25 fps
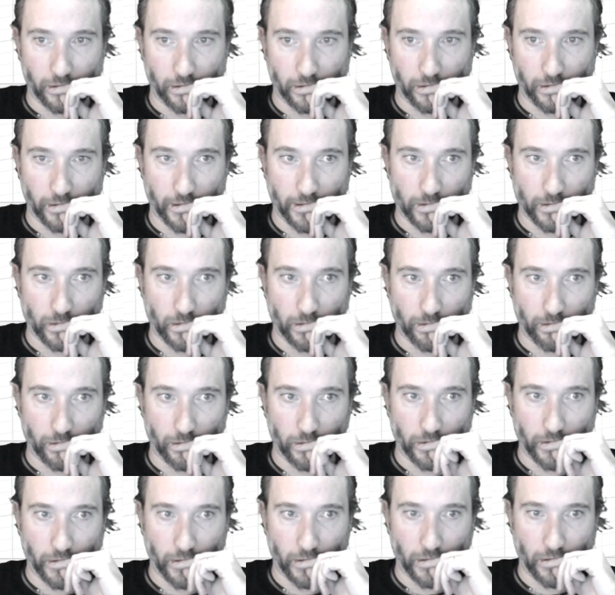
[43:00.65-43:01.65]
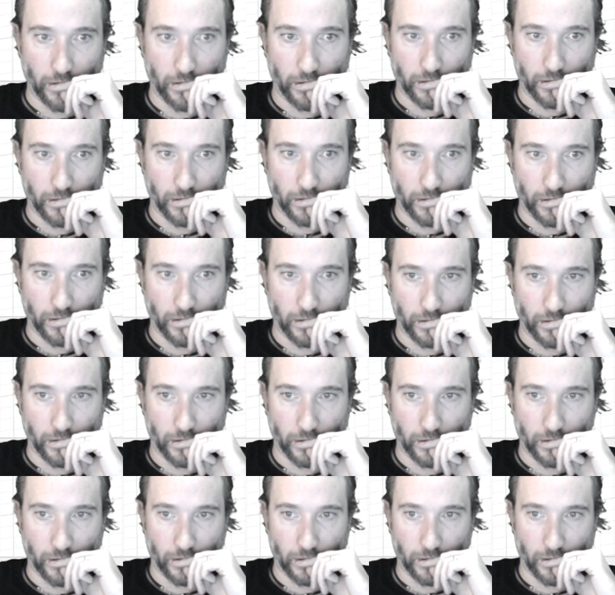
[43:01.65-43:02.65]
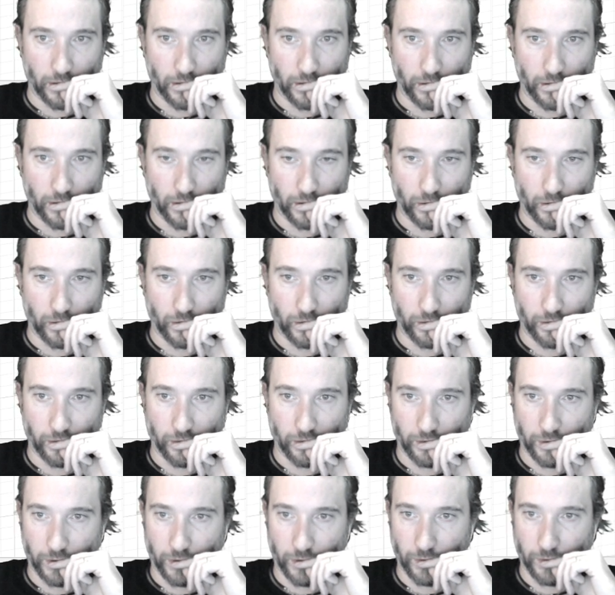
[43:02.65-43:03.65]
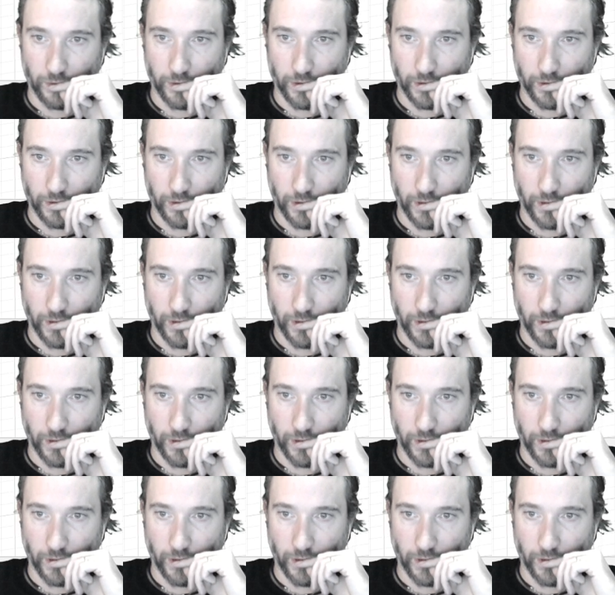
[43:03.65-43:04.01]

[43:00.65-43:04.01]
That's one body. Oh, you think